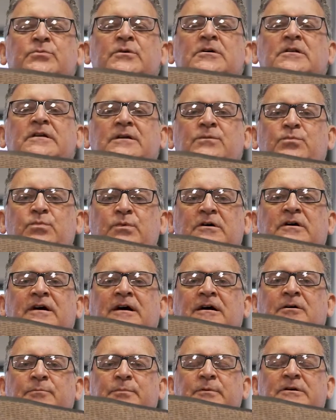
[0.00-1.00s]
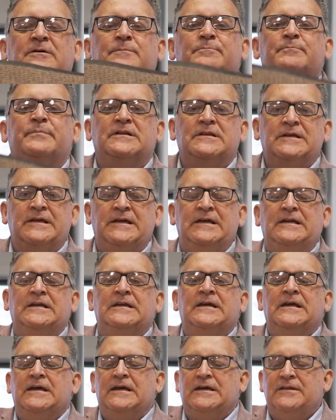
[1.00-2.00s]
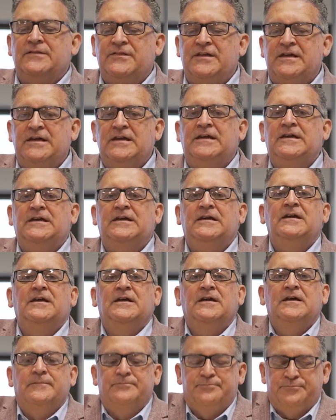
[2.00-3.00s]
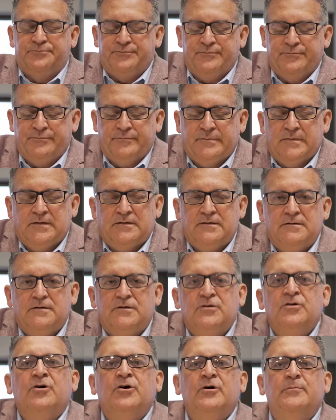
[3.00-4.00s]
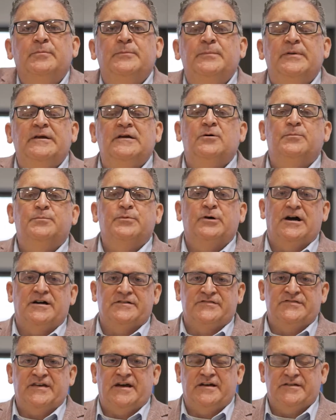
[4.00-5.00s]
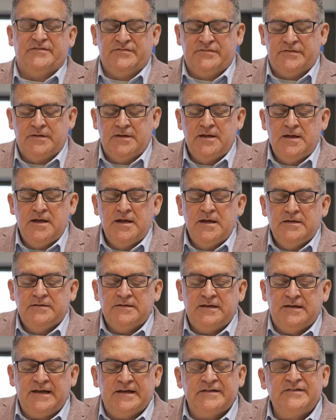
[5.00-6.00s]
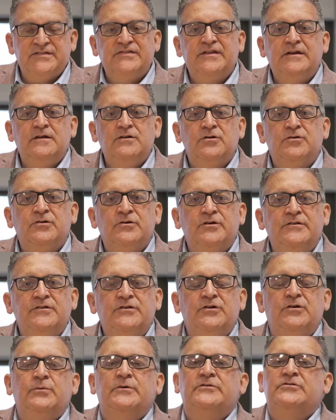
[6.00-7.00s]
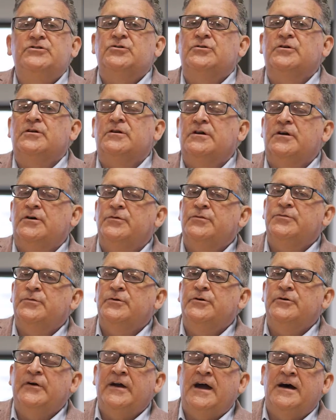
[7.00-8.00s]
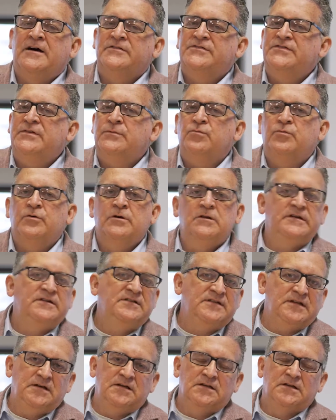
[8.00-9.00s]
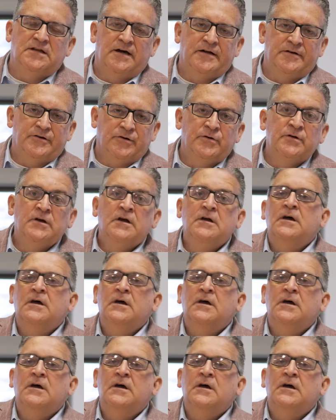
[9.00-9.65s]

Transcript: really will help complete the curb appeal process. The next thing you're gonna do is you're gonna go through your house and really declutter